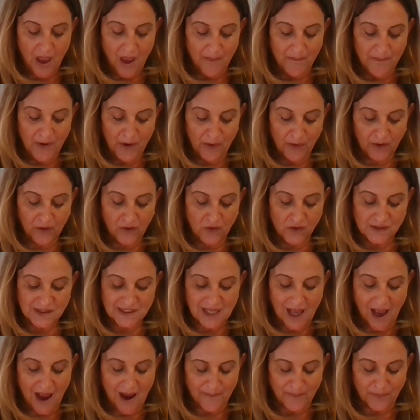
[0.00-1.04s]
Miracles,
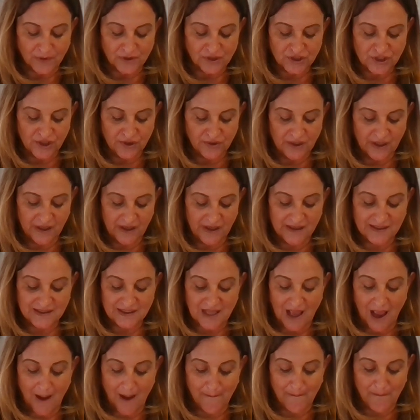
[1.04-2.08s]
opportunities,
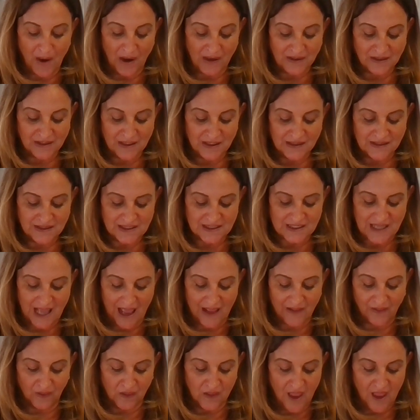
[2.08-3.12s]
abundance,
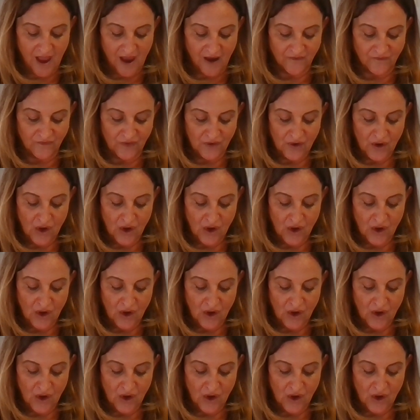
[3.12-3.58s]
and love